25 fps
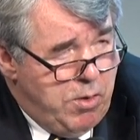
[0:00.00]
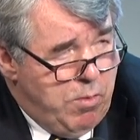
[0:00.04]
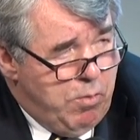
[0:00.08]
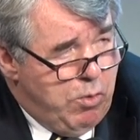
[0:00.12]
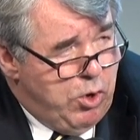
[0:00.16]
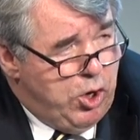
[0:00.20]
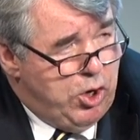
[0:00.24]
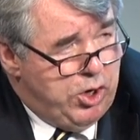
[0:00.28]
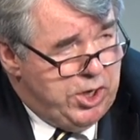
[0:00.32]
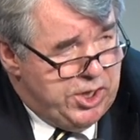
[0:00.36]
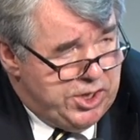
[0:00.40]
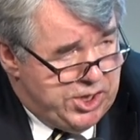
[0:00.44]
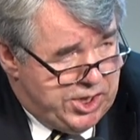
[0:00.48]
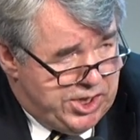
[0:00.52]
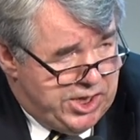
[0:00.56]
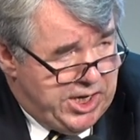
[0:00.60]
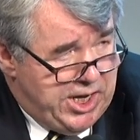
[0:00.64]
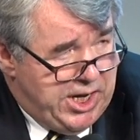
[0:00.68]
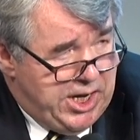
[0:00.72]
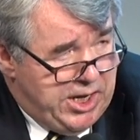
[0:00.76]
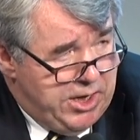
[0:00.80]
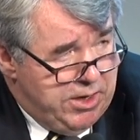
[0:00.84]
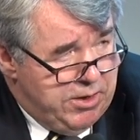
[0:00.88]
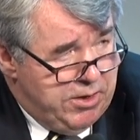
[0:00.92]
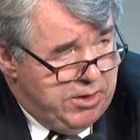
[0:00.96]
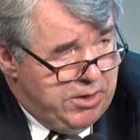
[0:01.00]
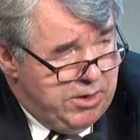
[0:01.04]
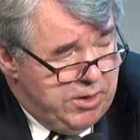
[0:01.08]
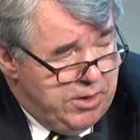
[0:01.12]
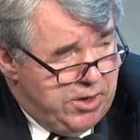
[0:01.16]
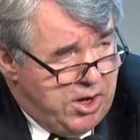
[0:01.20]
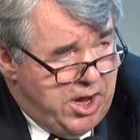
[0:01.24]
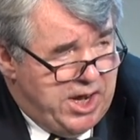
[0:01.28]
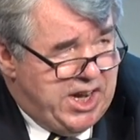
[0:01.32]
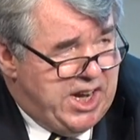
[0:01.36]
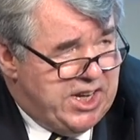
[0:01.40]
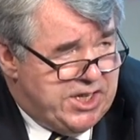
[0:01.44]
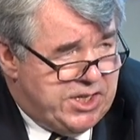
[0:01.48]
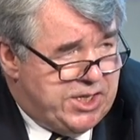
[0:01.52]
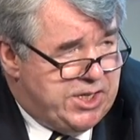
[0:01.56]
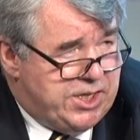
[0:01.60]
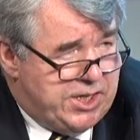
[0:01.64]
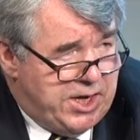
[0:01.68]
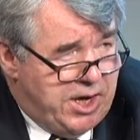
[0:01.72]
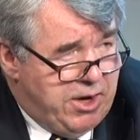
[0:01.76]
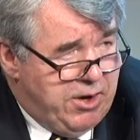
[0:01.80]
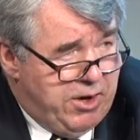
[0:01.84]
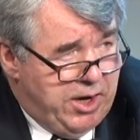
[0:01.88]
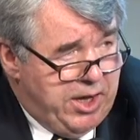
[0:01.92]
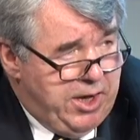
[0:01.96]
we're going to see? Not
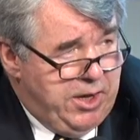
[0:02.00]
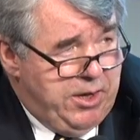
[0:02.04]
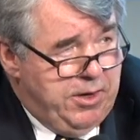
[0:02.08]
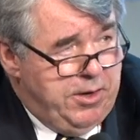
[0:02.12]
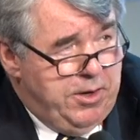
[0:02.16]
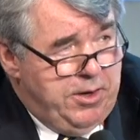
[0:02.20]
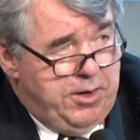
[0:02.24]
necessarily